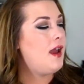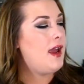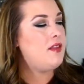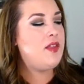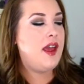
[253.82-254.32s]

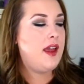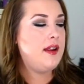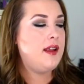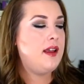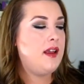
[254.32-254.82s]
And
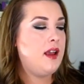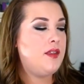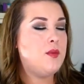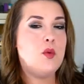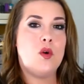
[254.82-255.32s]
then
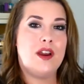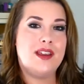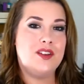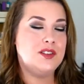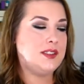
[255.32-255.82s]
the more I
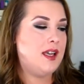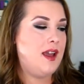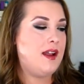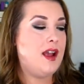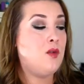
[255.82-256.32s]
used
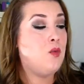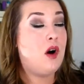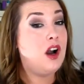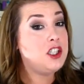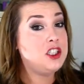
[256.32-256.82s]
it and I
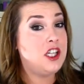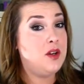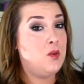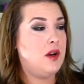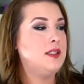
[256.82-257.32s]
washed
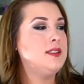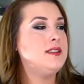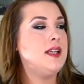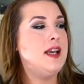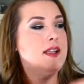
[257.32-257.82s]
it once,
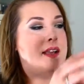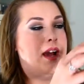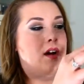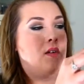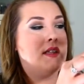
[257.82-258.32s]
it
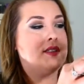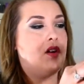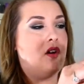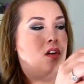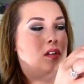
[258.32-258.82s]
now is
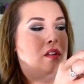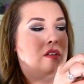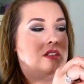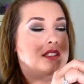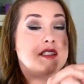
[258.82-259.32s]
all
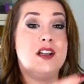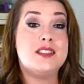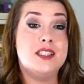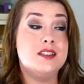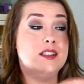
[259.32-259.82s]

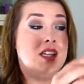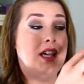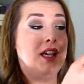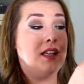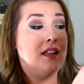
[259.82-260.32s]
disgusting
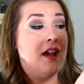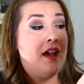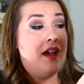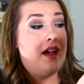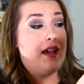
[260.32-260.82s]
looking.
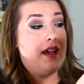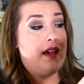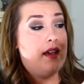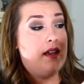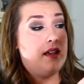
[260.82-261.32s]

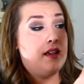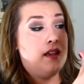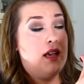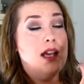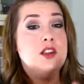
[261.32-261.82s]
It,
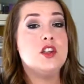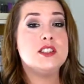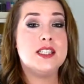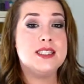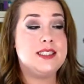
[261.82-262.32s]
it
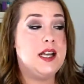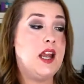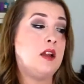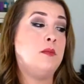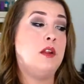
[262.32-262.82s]
looks like a dead
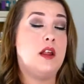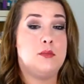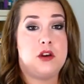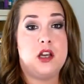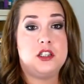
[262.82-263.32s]
animal on
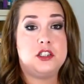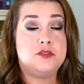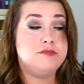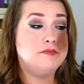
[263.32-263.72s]
a brush.